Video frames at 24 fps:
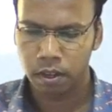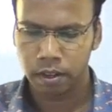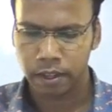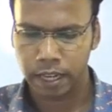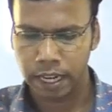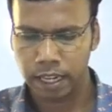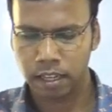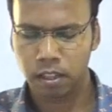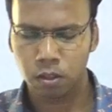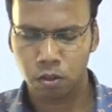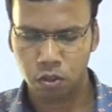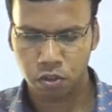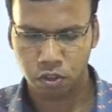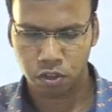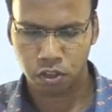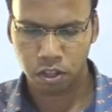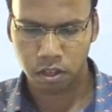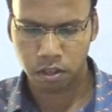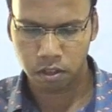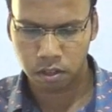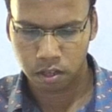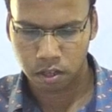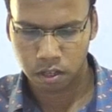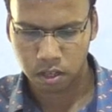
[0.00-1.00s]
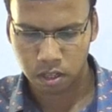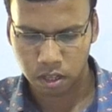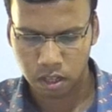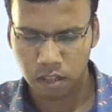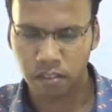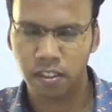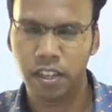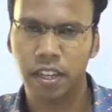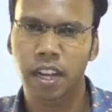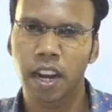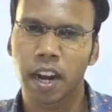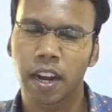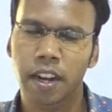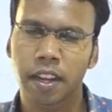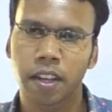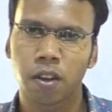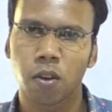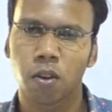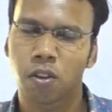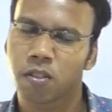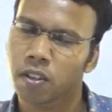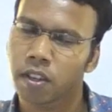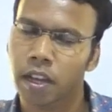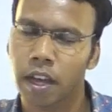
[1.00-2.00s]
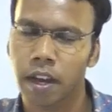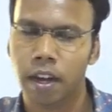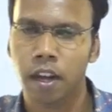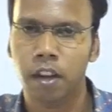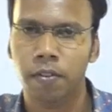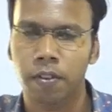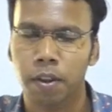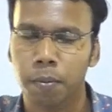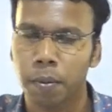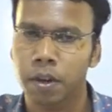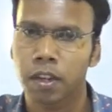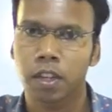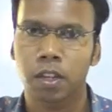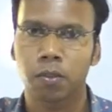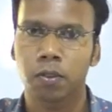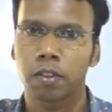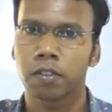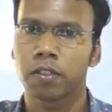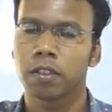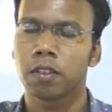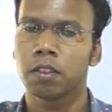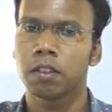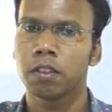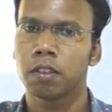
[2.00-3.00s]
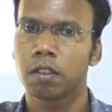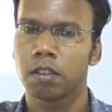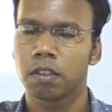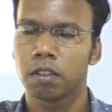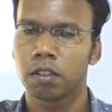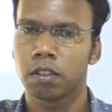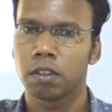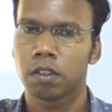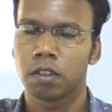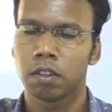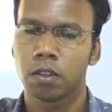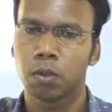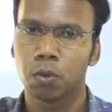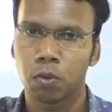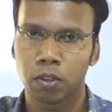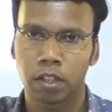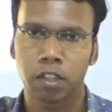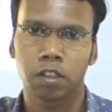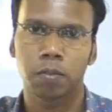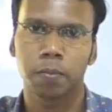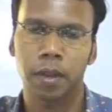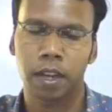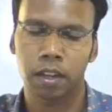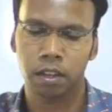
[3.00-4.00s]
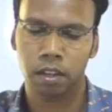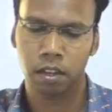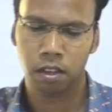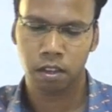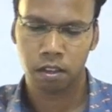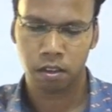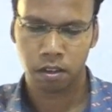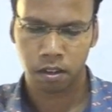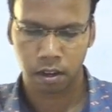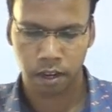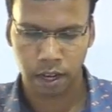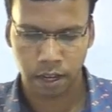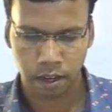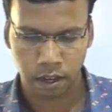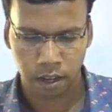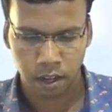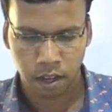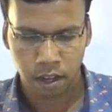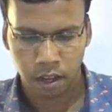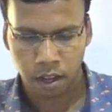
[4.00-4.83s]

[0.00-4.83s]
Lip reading: 10th question is regarding also current affair, but it was in 2 years back, right?